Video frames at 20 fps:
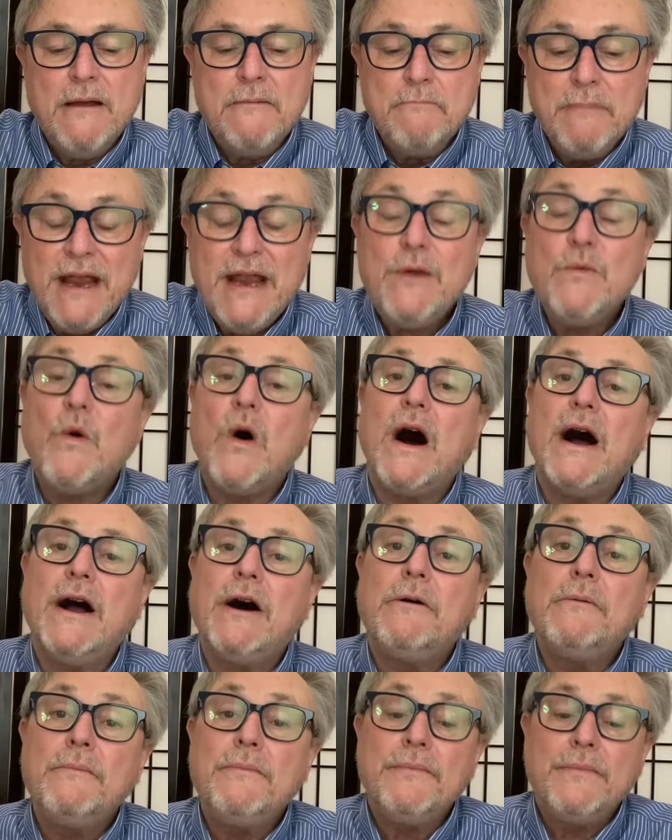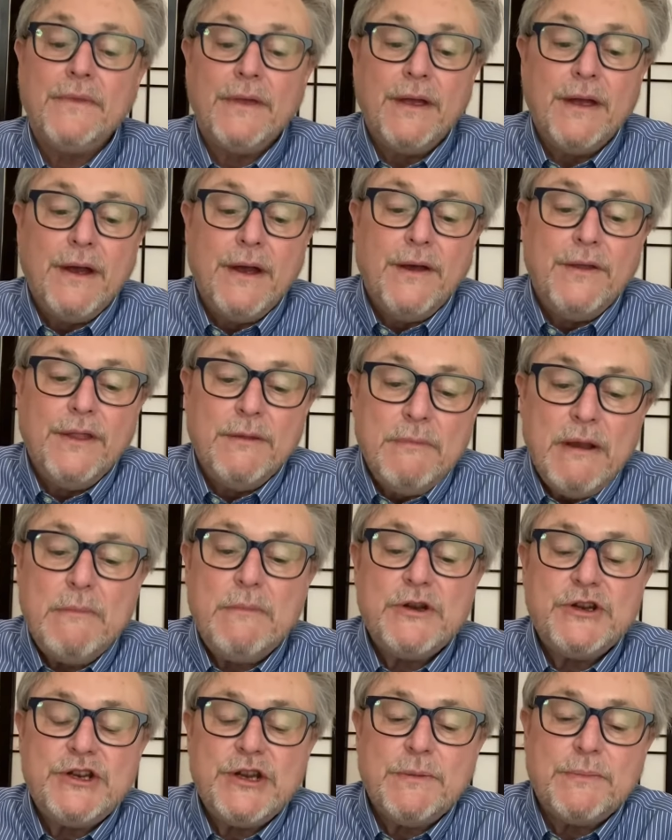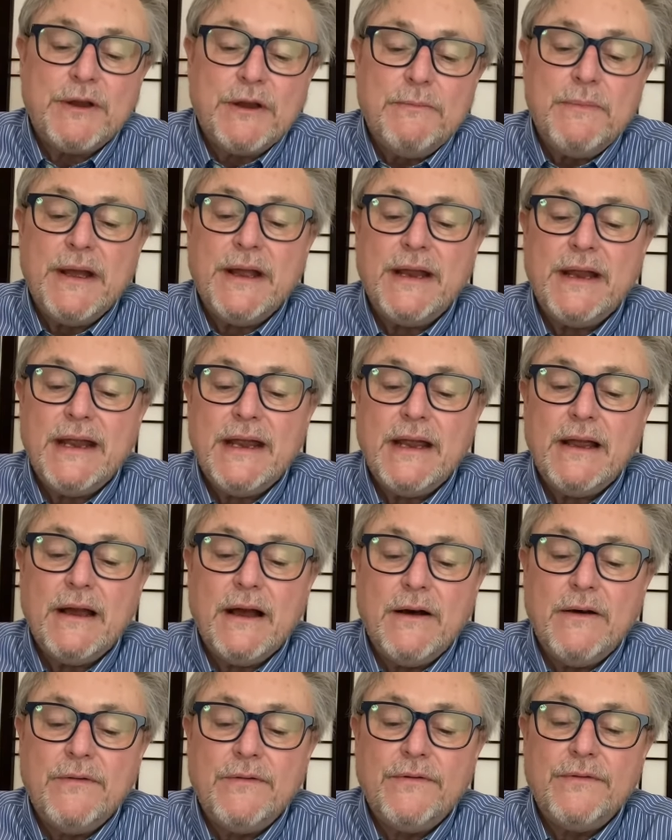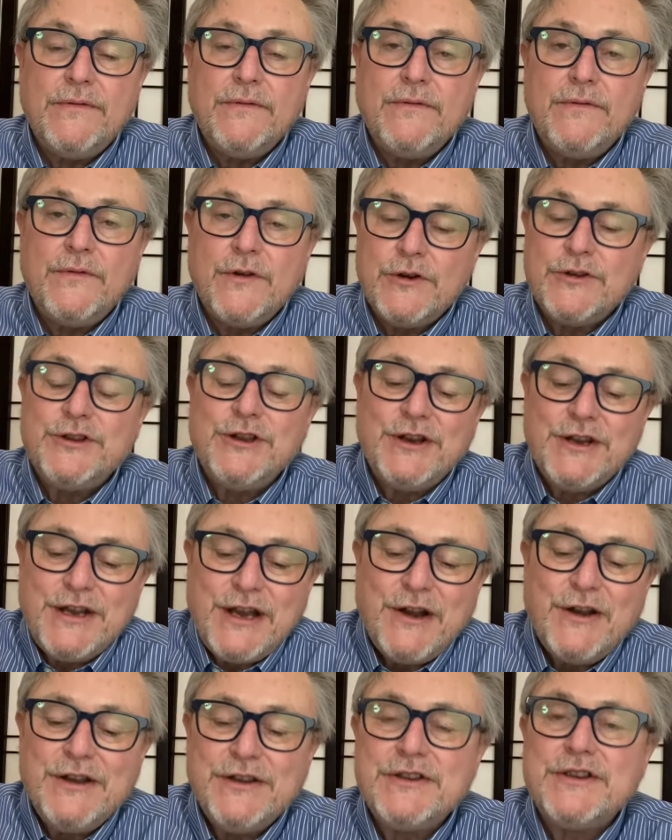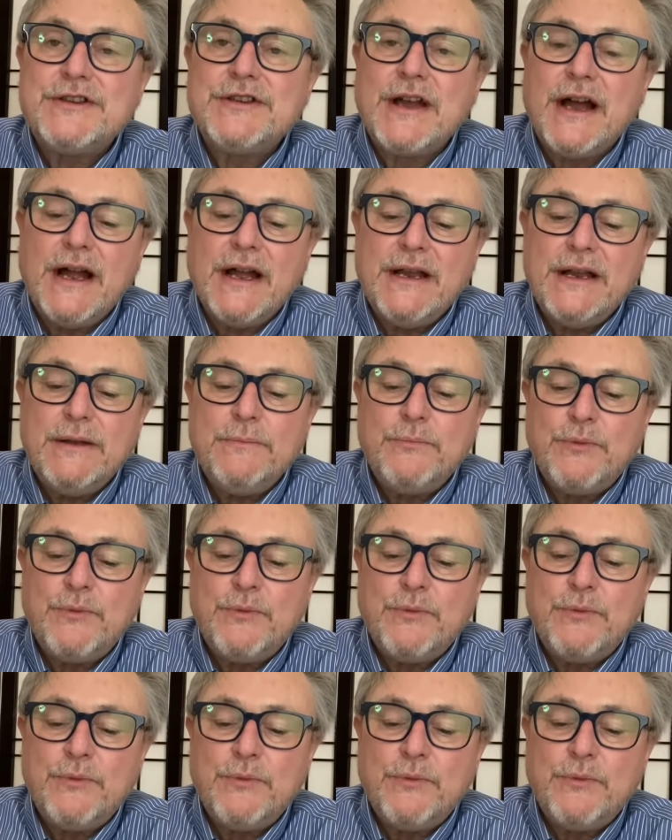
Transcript: Meanwhile, the membership committee of First Unitarian Society